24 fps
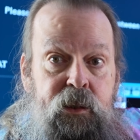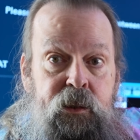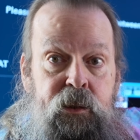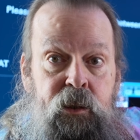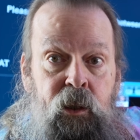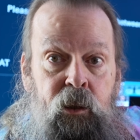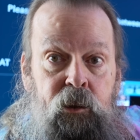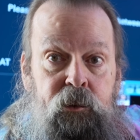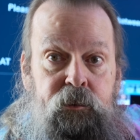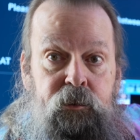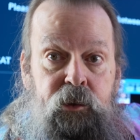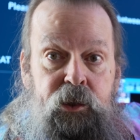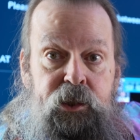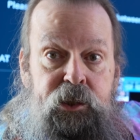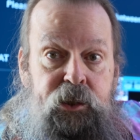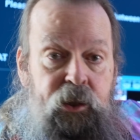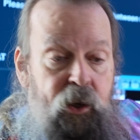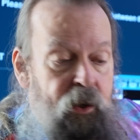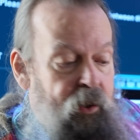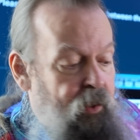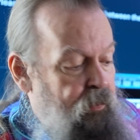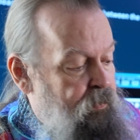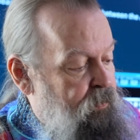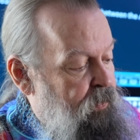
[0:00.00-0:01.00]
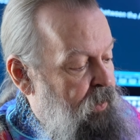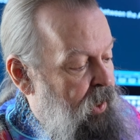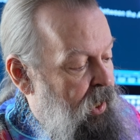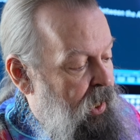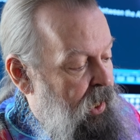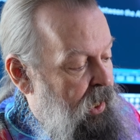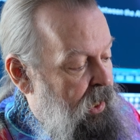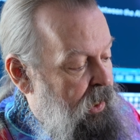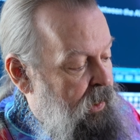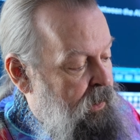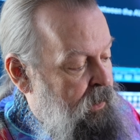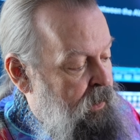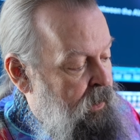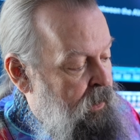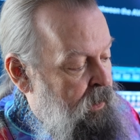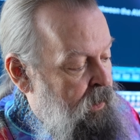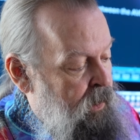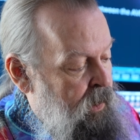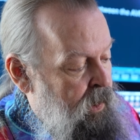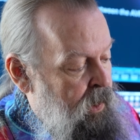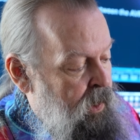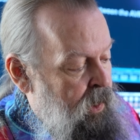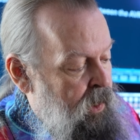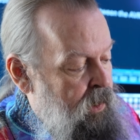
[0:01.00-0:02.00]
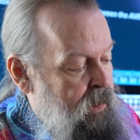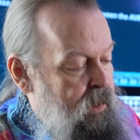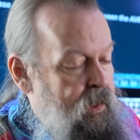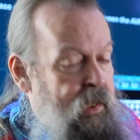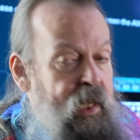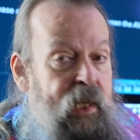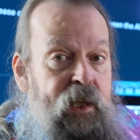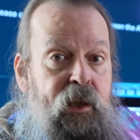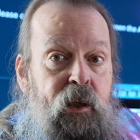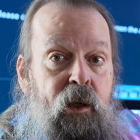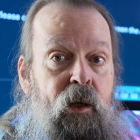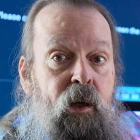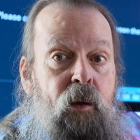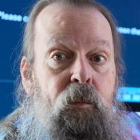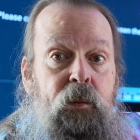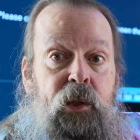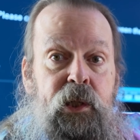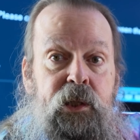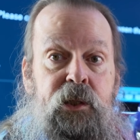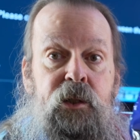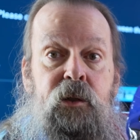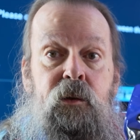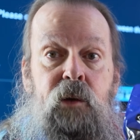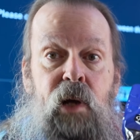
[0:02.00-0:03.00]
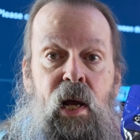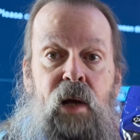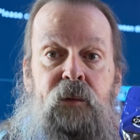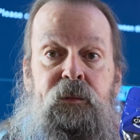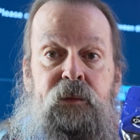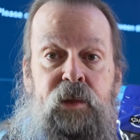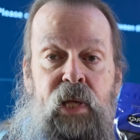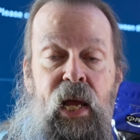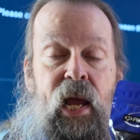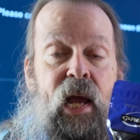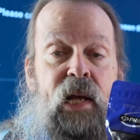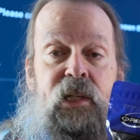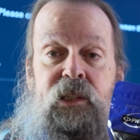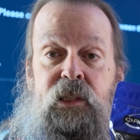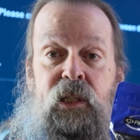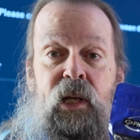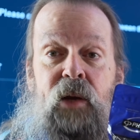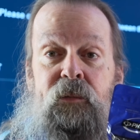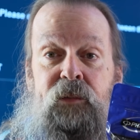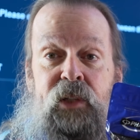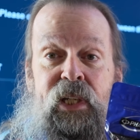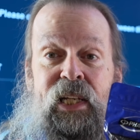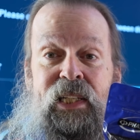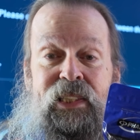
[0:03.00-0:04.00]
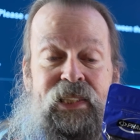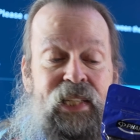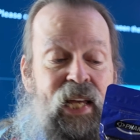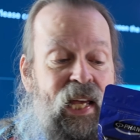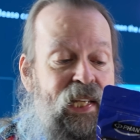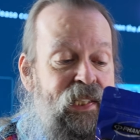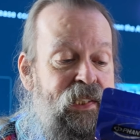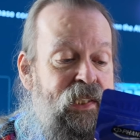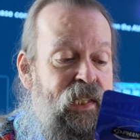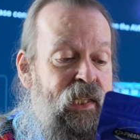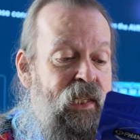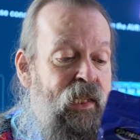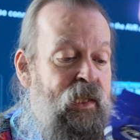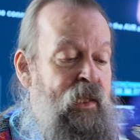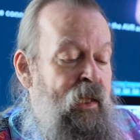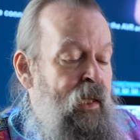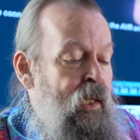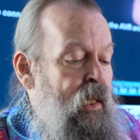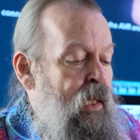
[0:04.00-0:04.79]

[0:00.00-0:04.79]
ultra certified sticker, which you have to actually have to get tested.